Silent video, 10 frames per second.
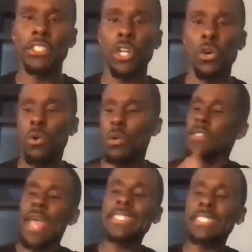So
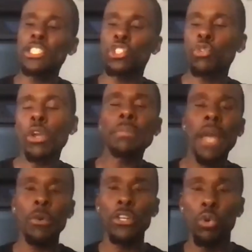that's the script that
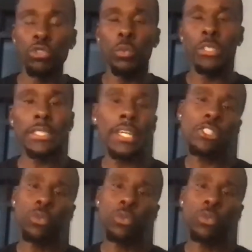we use and we stick to.